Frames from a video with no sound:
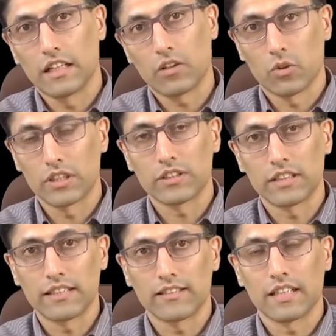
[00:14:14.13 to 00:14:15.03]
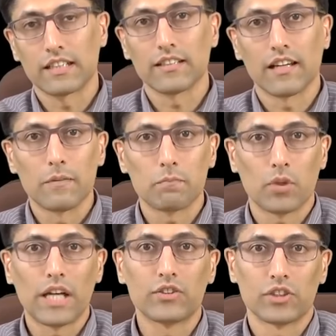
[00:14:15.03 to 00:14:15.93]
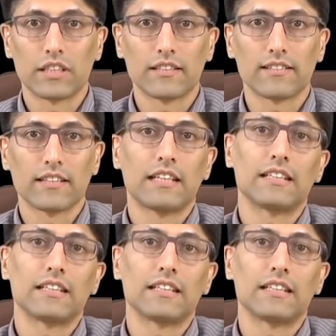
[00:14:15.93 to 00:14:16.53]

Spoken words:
according to these studies, prejudice